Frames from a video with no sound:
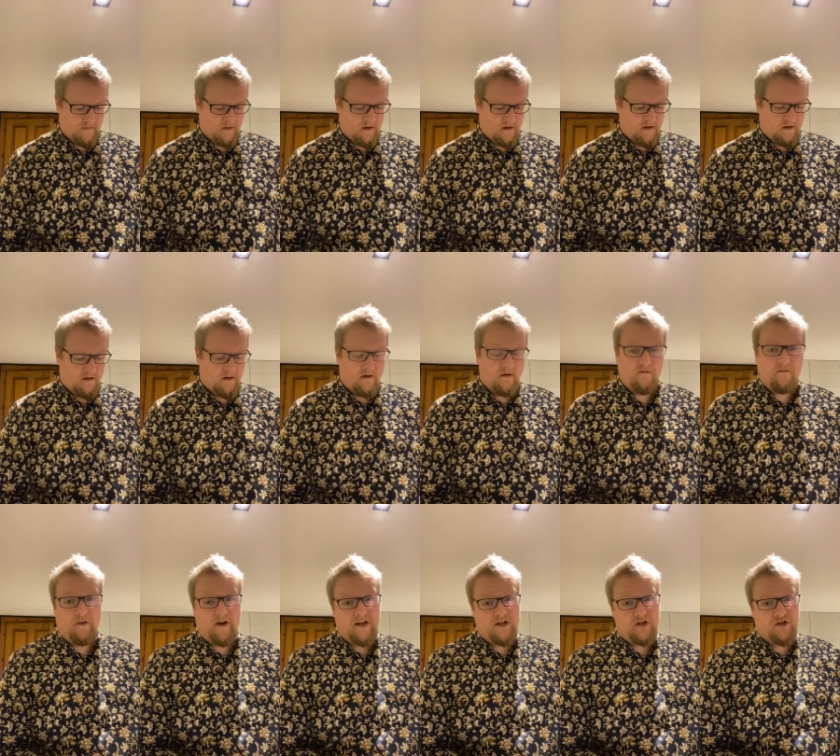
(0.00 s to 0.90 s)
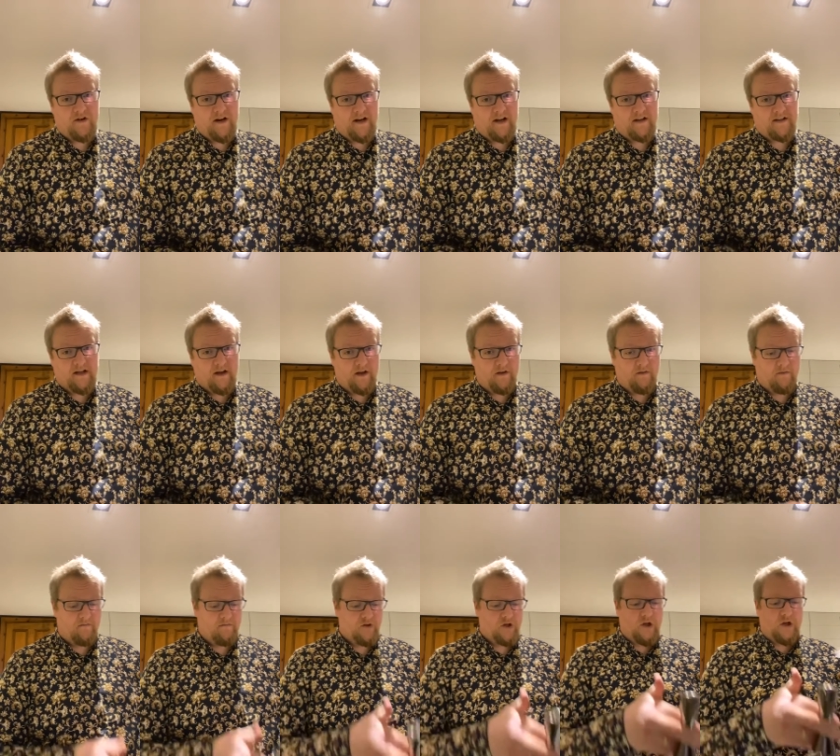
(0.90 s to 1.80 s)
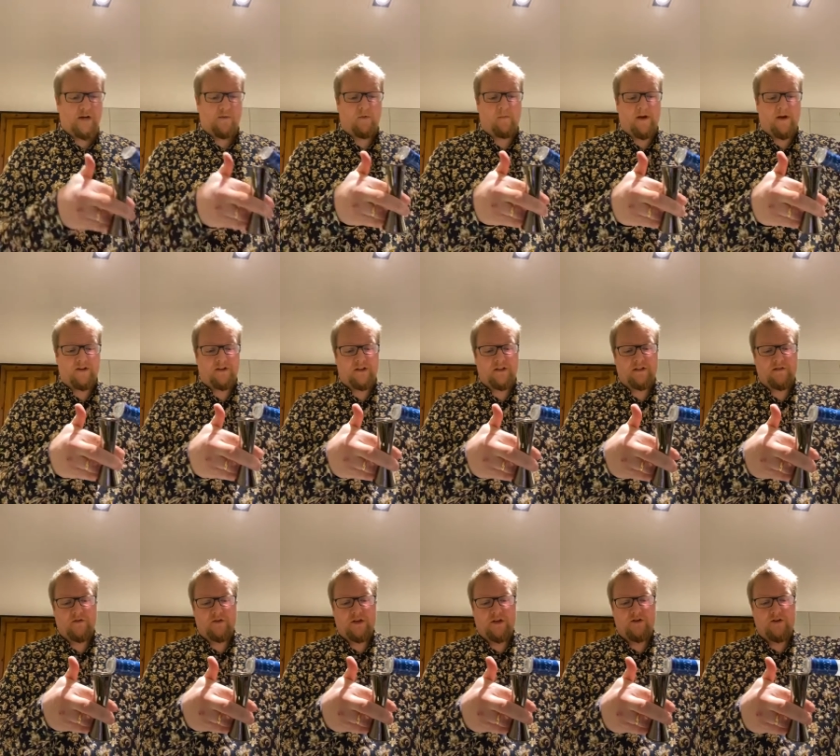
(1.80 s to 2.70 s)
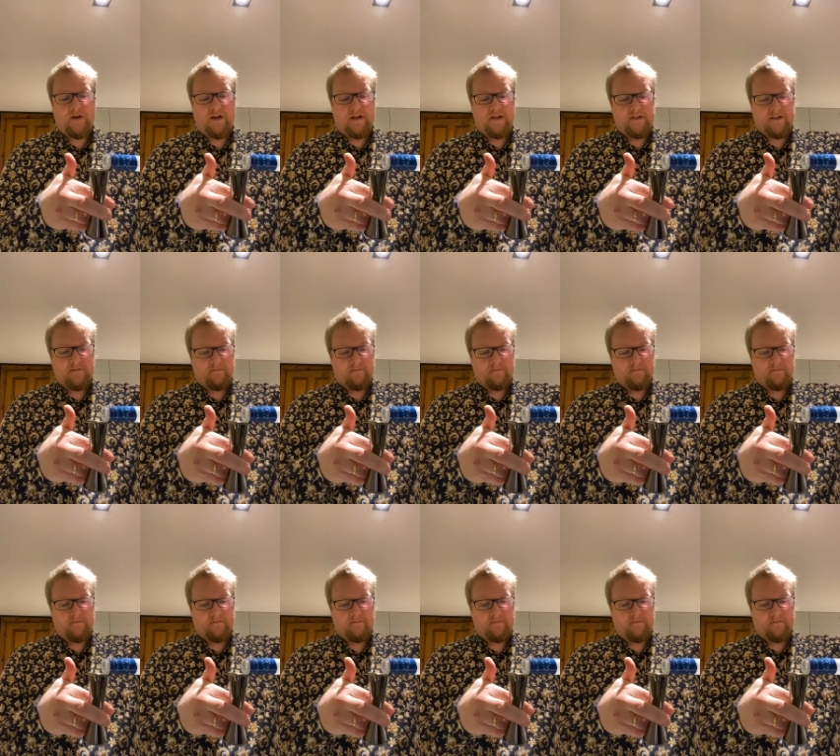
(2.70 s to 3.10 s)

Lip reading: For each drink, so 2 double measures for 2 drinks.